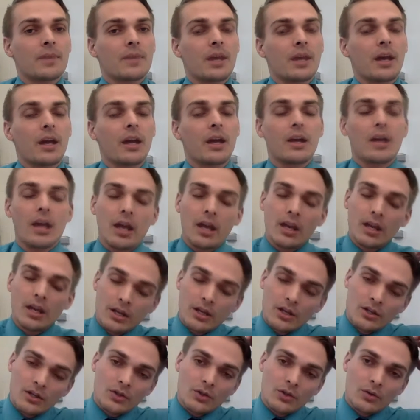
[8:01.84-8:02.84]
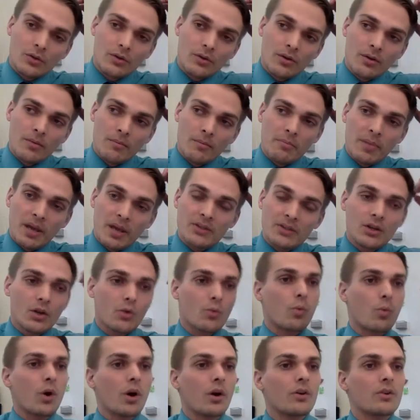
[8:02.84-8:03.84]
Okay, it is
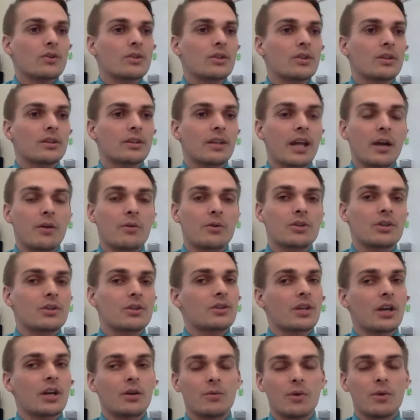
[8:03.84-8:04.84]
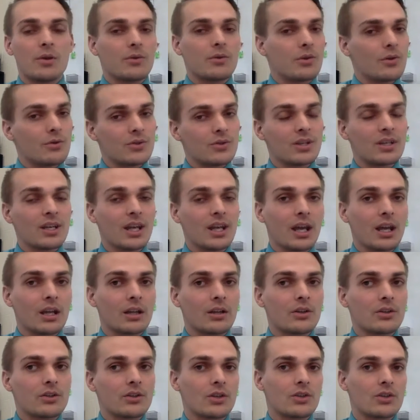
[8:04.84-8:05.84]
basic words, languages like we would use in
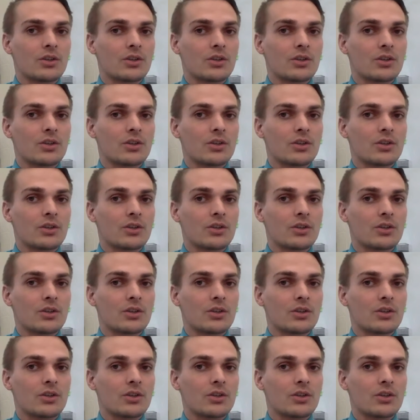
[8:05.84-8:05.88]
English.